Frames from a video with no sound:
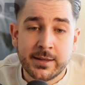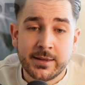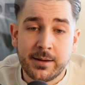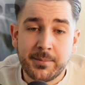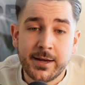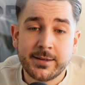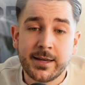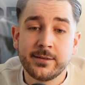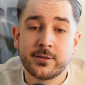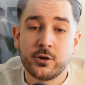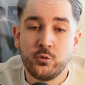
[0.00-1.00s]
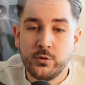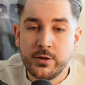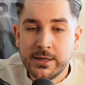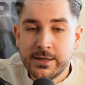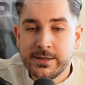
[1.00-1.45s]
they make things
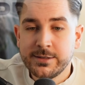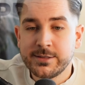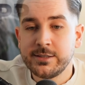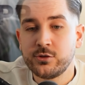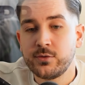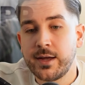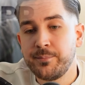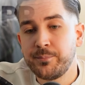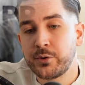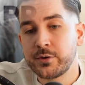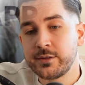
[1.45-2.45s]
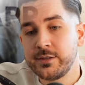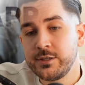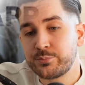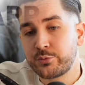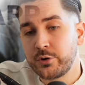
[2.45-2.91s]
really easy to import
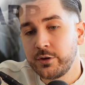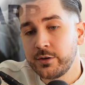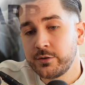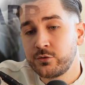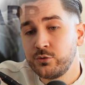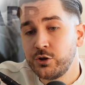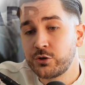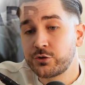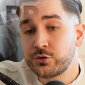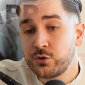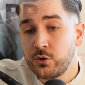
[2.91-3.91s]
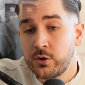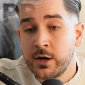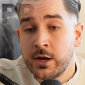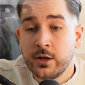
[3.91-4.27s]
these products to your store,